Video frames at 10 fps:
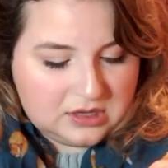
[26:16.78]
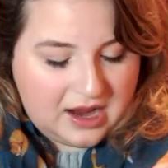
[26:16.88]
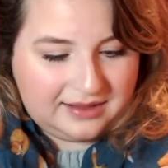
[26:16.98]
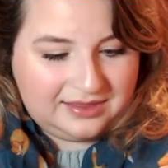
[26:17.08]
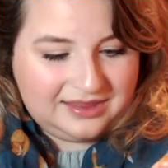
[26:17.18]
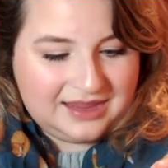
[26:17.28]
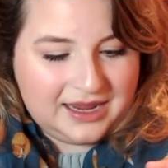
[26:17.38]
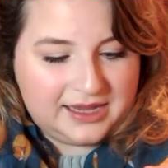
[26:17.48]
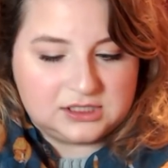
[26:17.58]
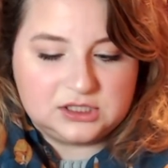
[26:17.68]
I think
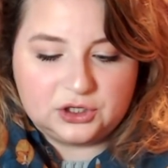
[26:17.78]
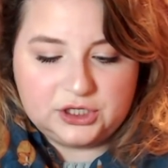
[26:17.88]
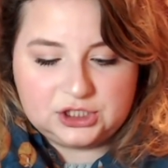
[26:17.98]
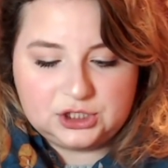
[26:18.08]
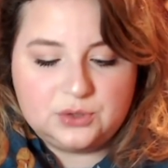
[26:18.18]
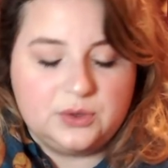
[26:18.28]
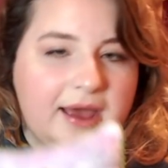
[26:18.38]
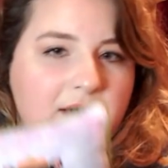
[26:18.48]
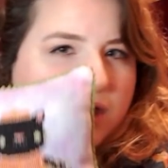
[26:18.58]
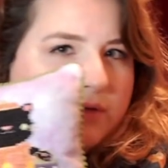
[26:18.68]
it's 32
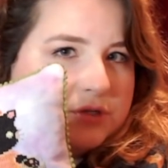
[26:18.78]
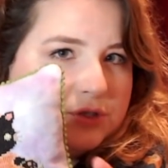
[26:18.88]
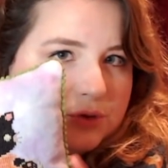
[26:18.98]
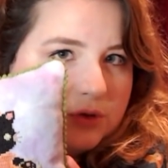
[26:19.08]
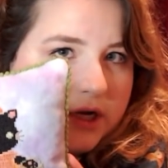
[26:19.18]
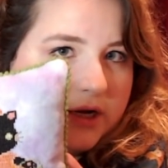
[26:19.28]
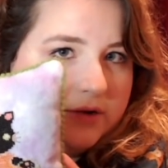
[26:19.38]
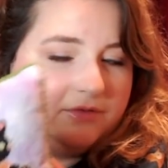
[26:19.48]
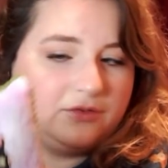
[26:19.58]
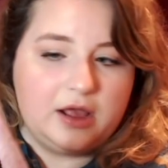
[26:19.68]
count Lavendula
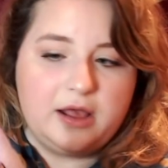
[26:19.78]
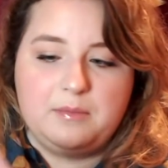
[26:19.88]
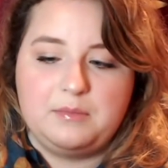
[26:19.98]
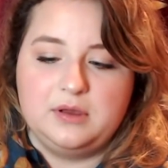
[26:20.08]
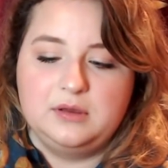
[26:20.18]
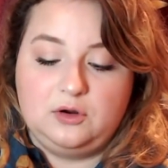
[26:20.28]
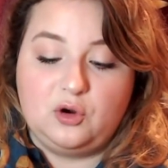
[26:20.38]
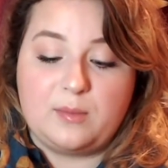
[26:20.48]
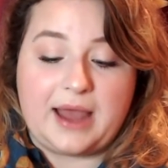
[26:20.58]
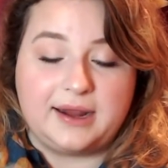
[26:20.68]
from
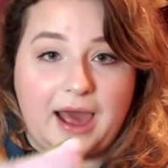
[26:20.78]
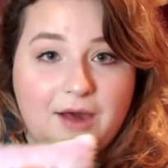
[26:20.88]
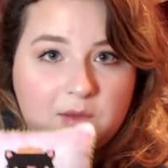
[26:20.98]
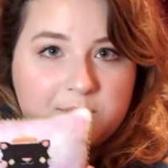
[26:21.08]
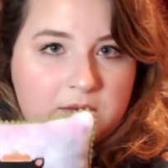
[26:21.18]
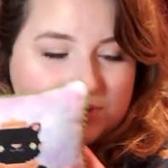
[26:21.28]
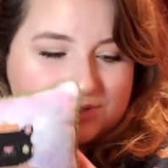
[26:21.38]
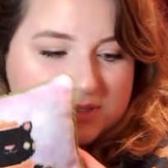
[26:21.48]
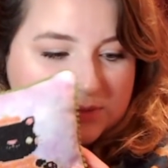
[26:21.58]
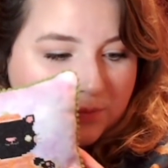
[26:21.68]
Chromatic Alchemy, which
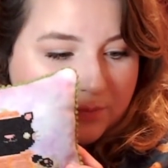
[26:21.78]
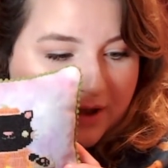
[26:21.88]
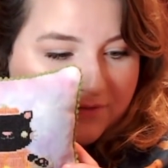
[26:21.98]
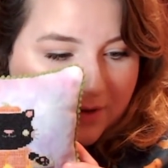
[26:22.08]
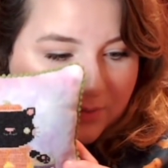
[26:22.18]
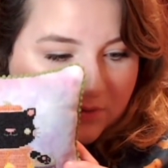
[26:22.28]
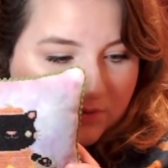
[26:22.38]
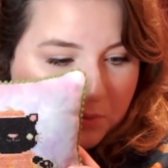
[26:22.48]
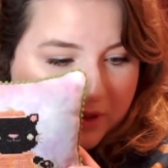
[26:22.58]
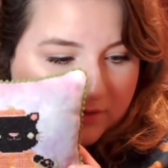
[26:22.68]
was my fabric of
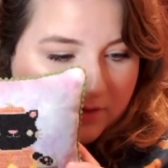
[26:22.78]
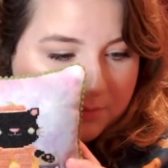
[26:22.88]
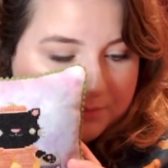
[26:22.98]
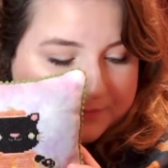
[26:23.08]
the month club.